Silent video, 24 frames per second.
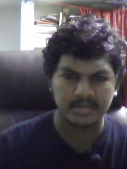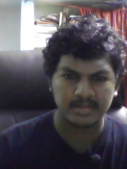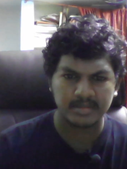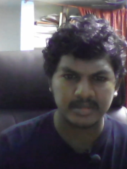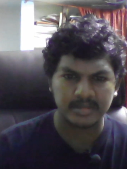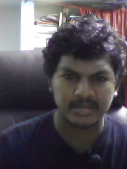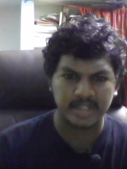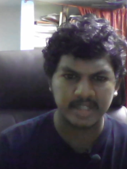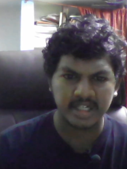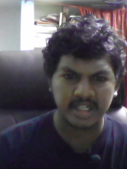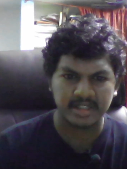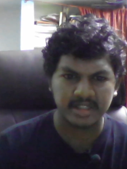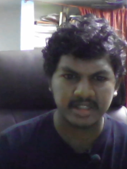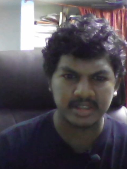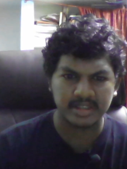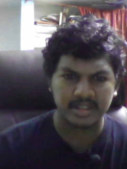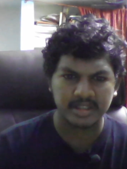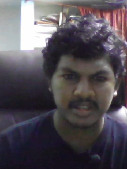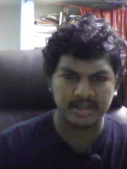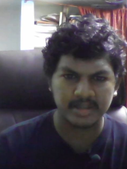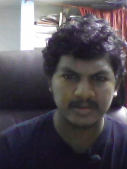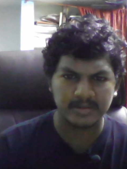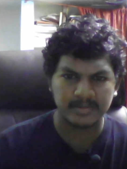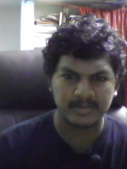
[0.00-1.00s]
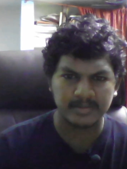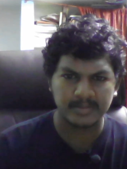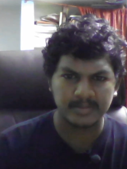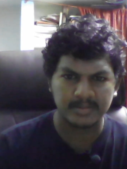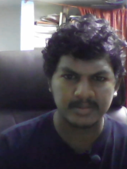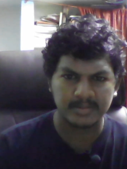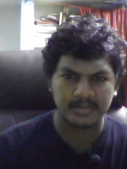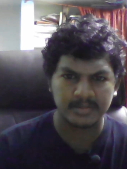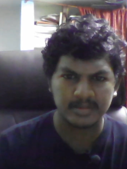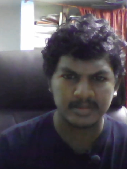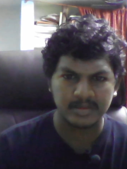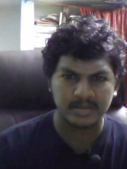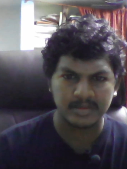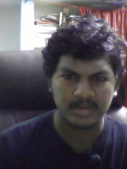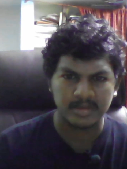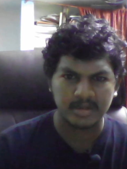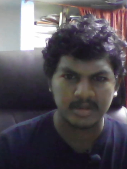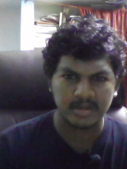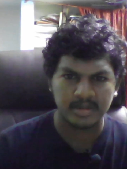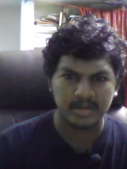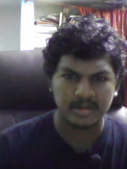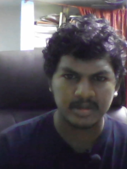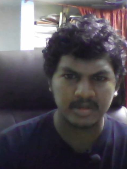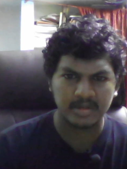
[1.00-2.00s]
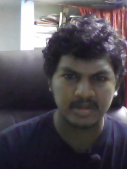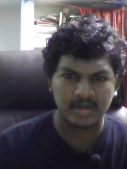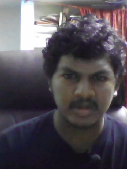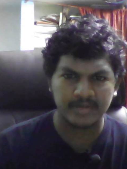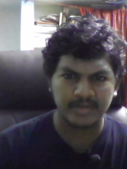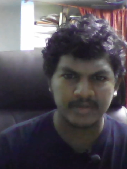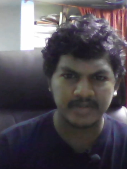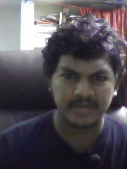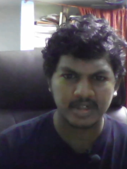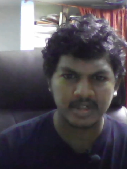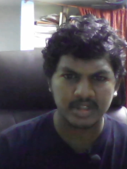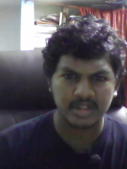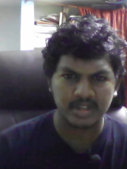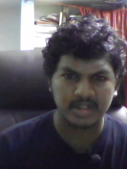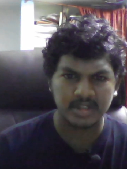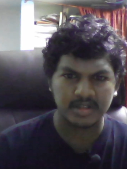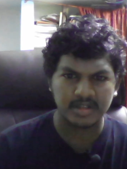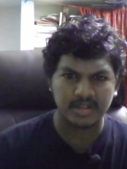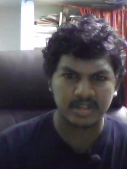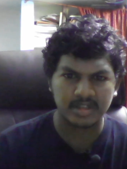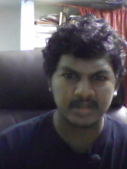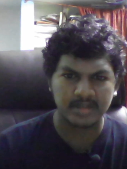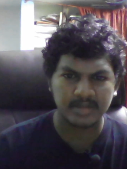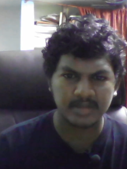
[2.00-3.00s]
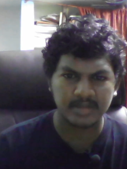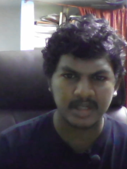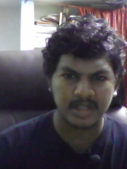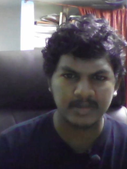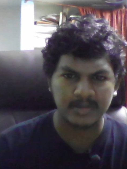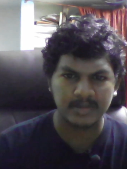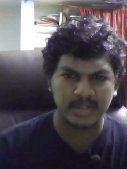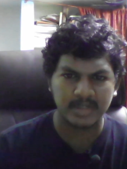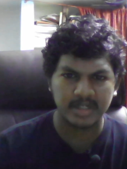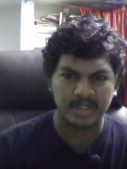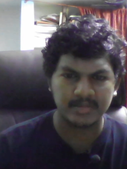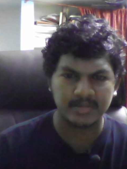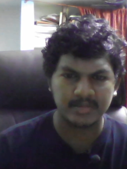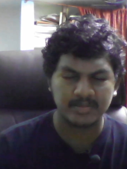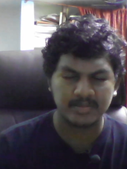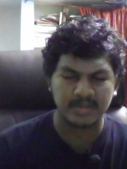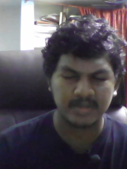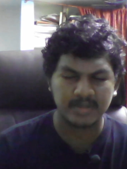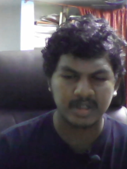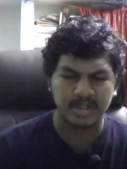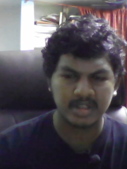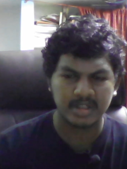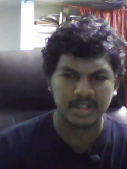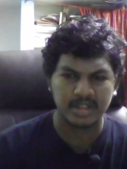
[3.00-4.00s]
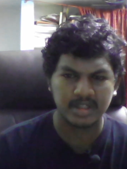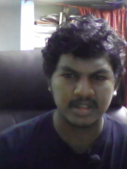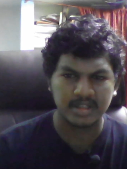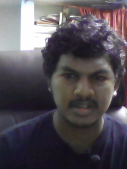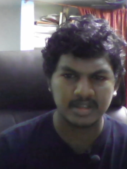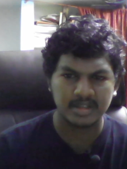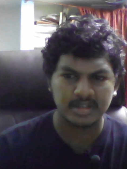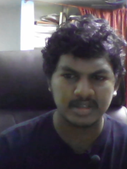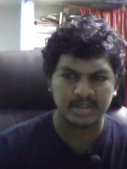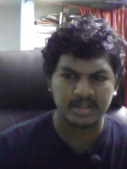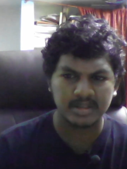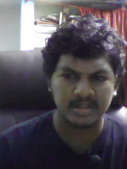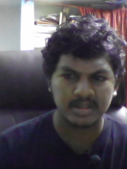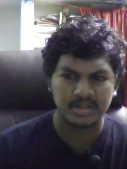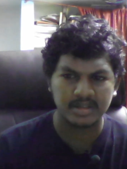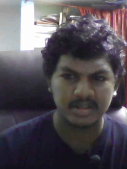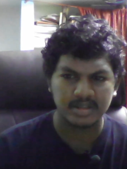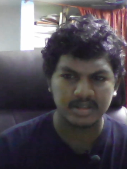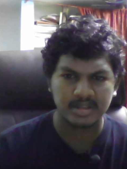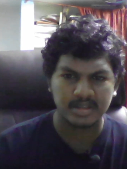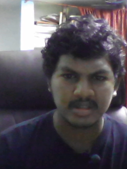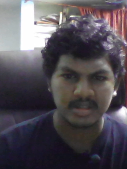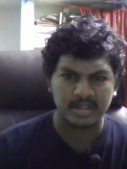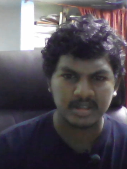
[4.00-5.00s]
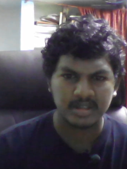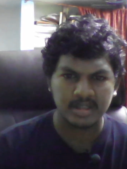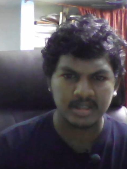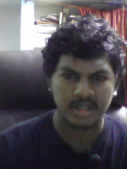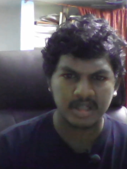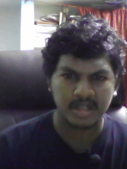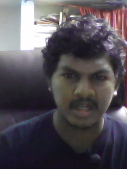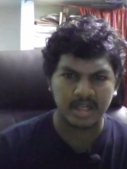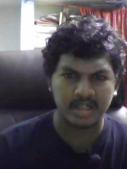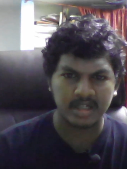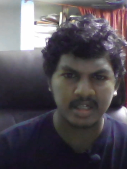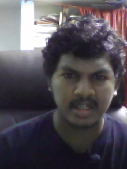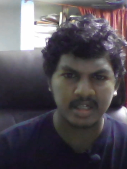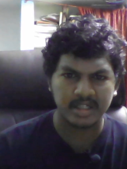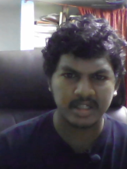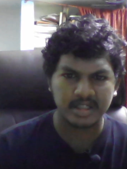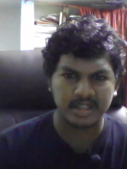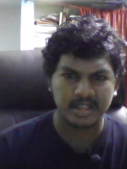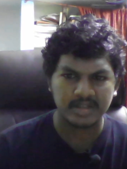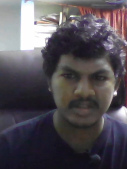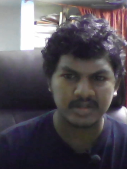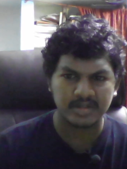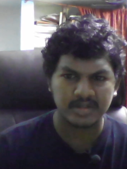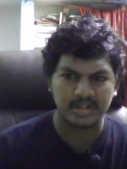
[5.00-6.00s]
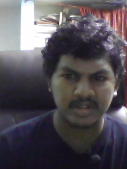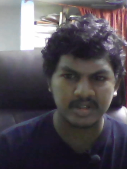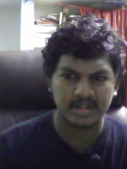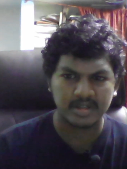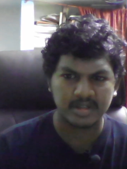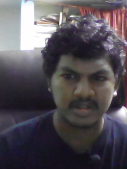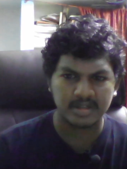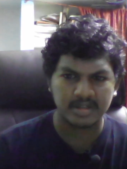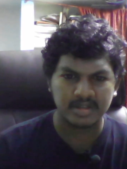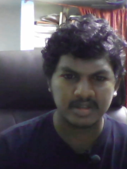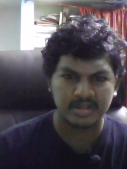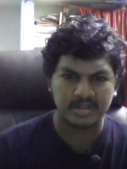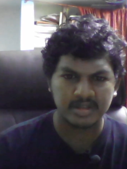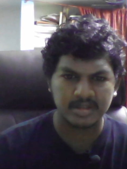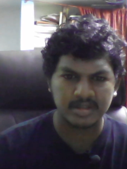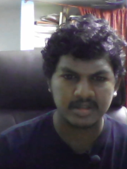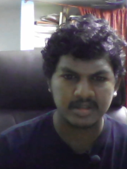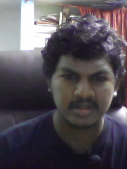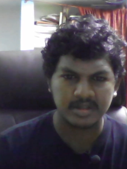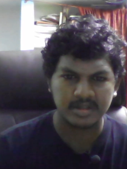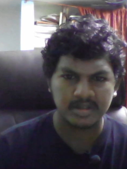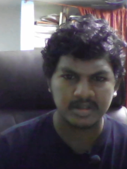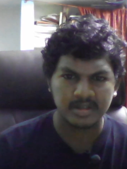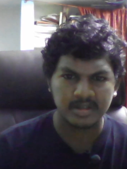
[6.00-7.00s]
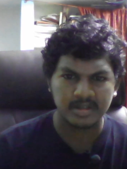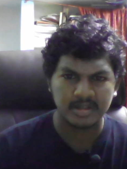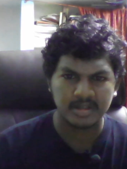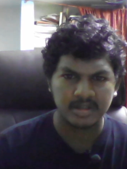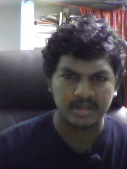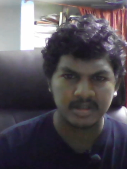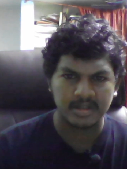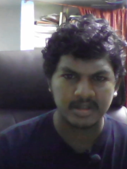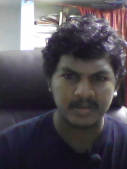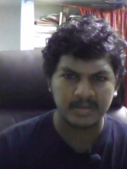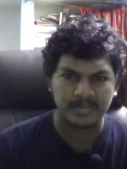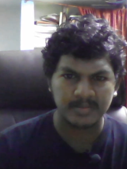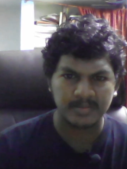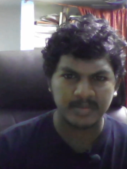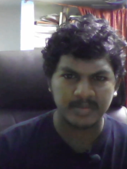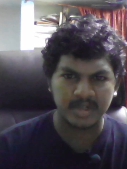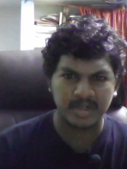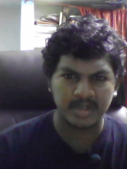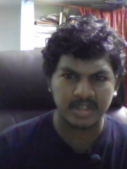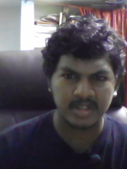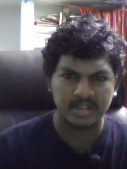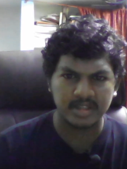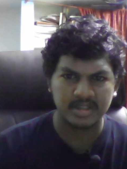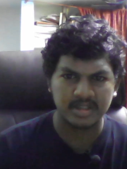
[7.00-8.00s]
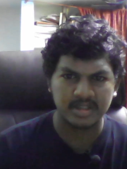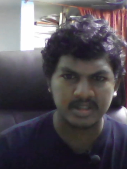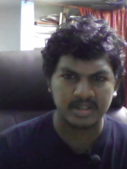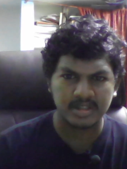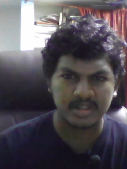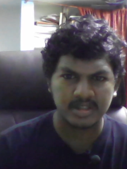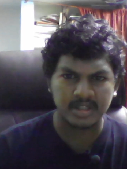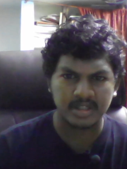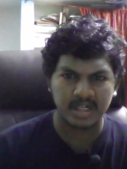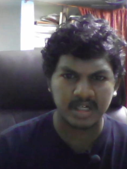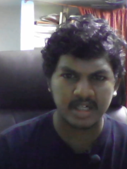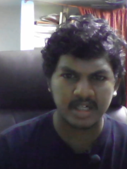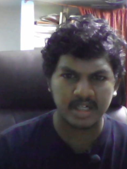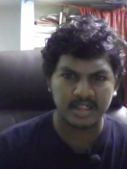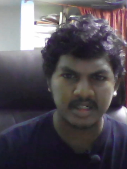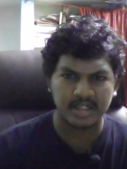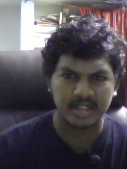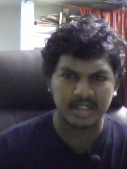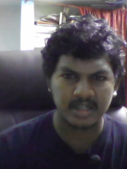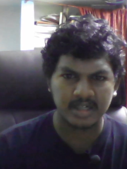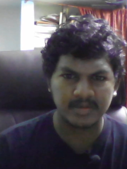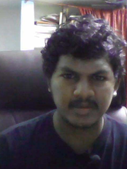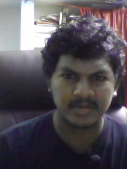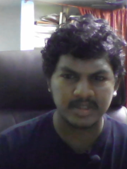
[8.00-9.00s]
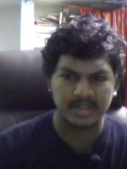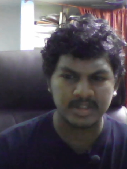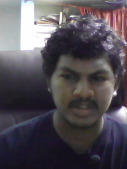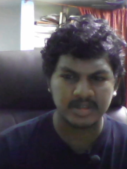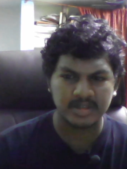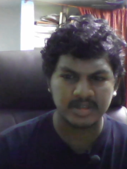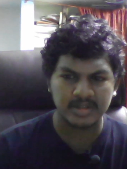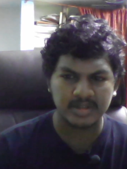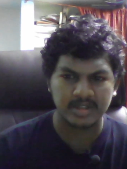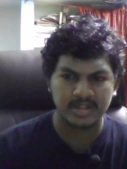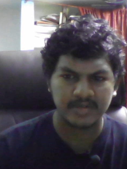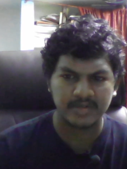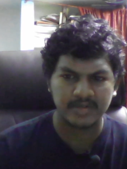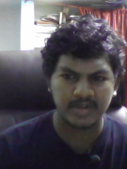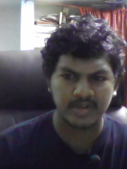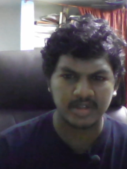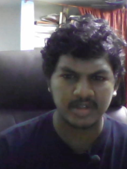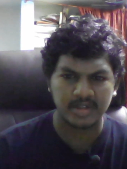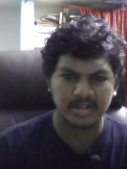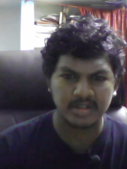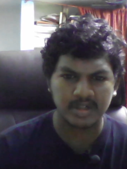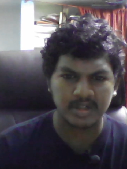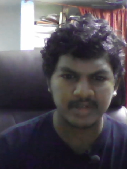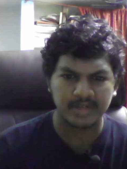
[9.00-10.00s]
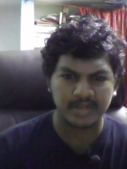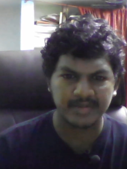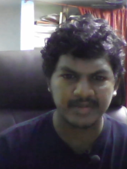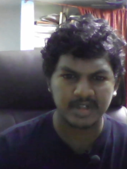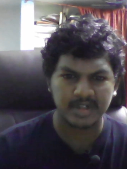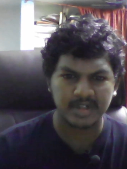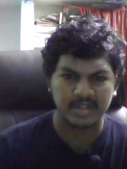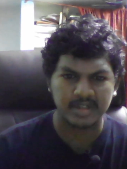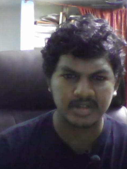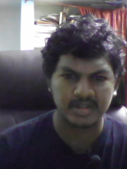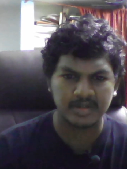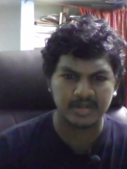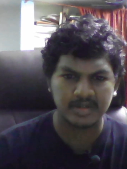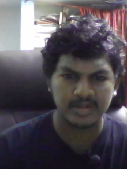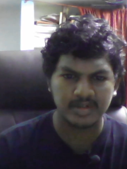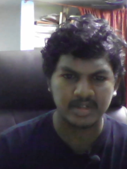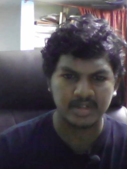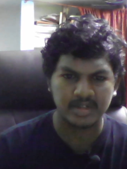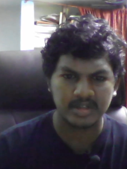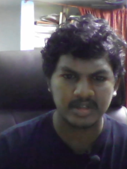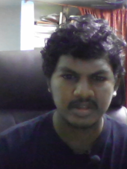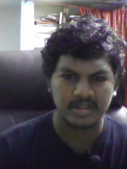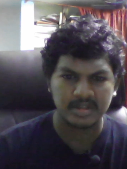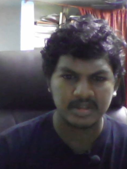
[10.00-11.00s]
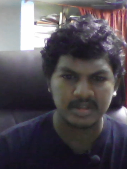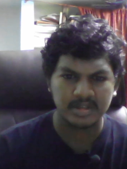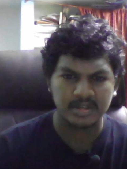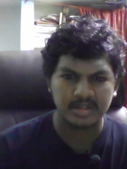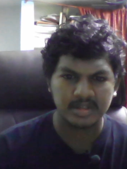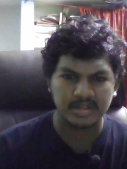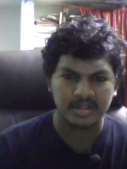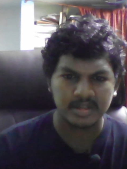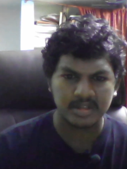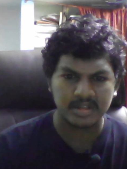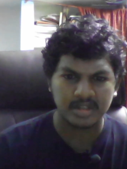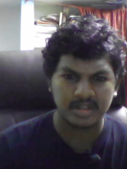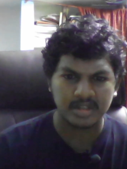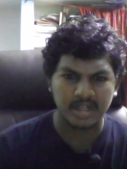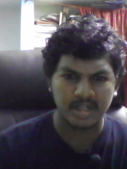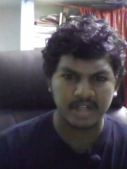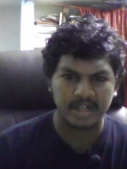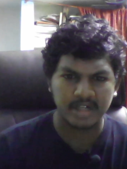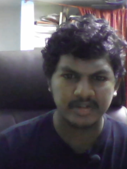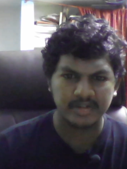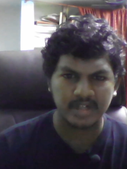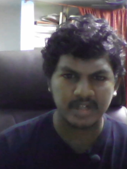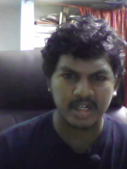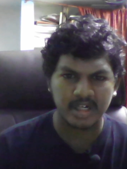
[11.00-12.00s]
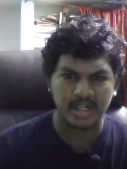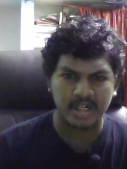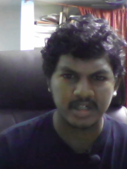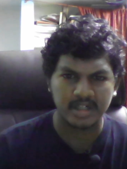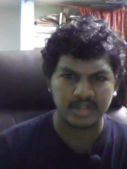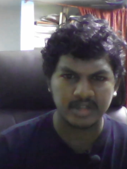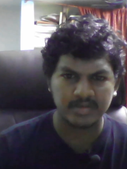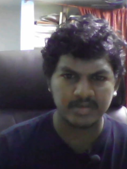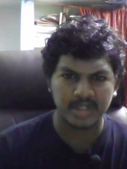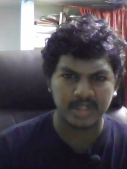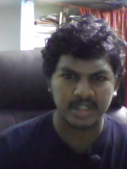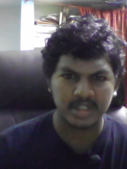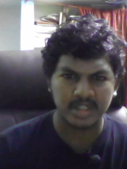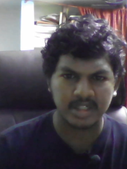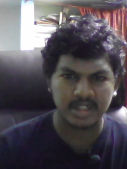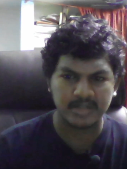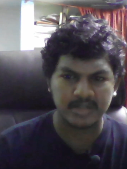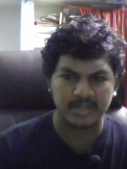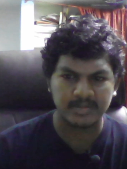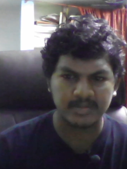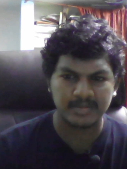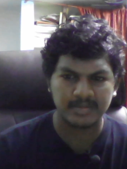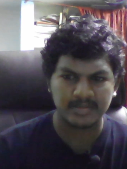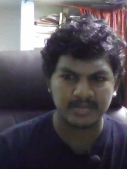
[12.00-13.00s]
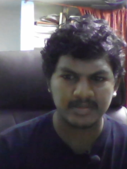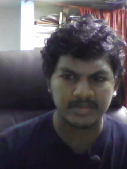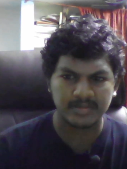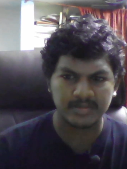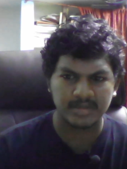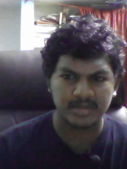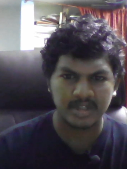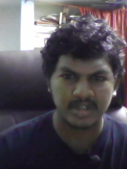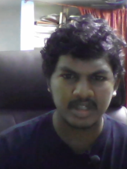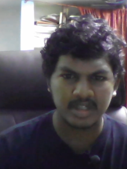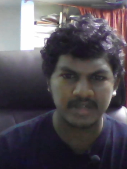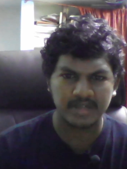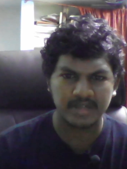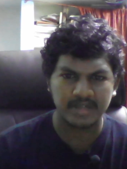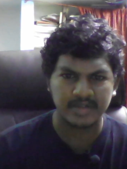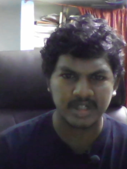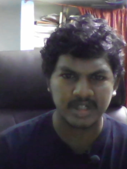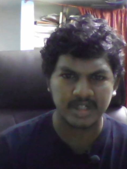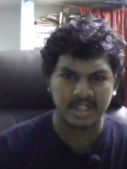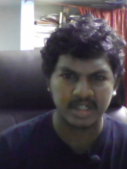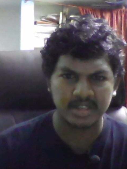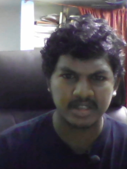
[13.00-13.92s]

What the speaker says: Thank you. Don't forget to subscribe that button and like this video. Please write comments in what sort of videos you want. I will try to make them in the weekends.